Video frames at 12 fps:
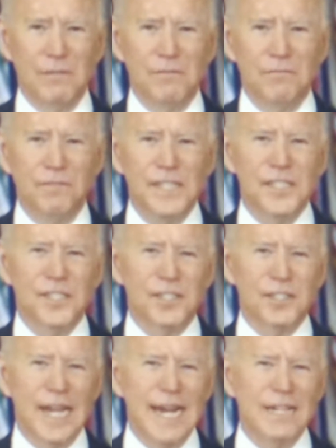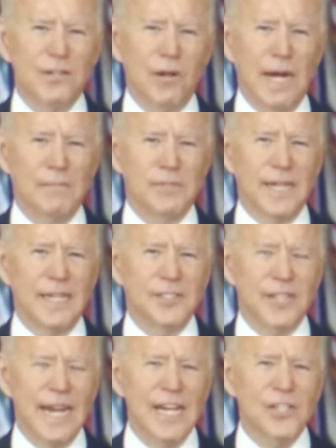Vicious hate crimes
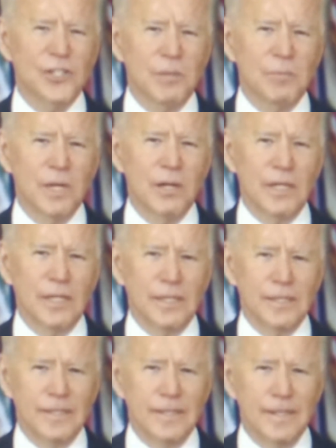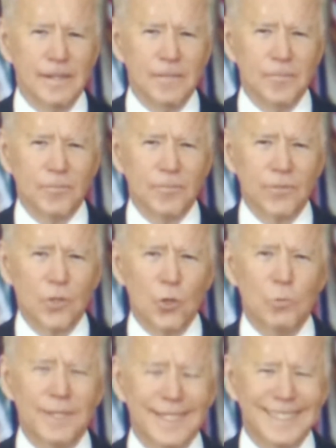against Asian Americans
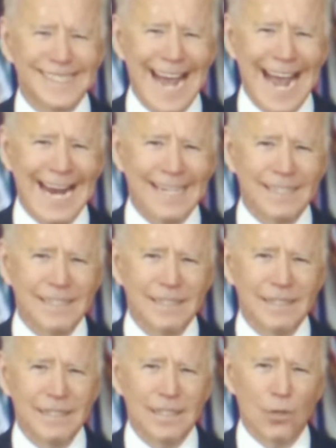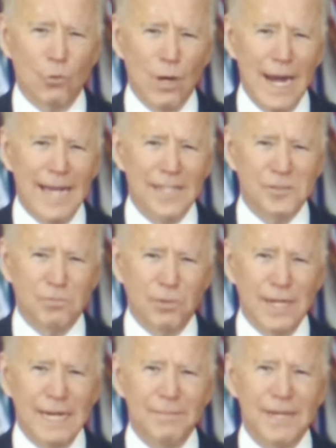who've been attacked, harassed,
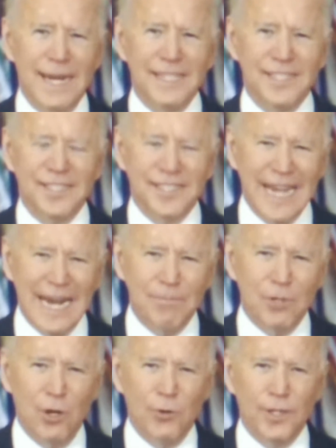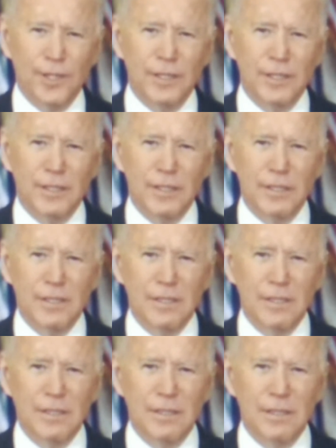blamed, and scapegoated.
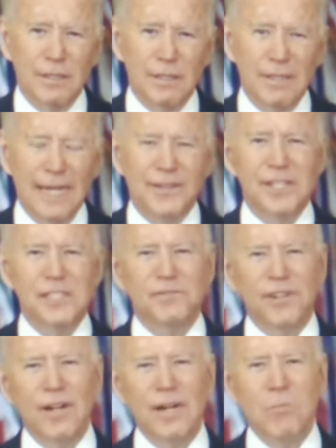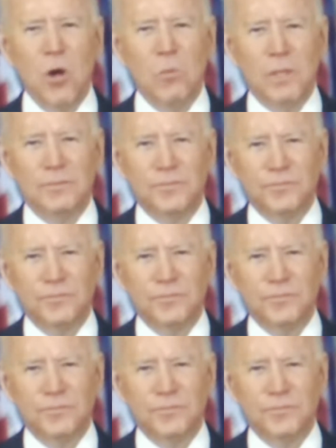At this very moment,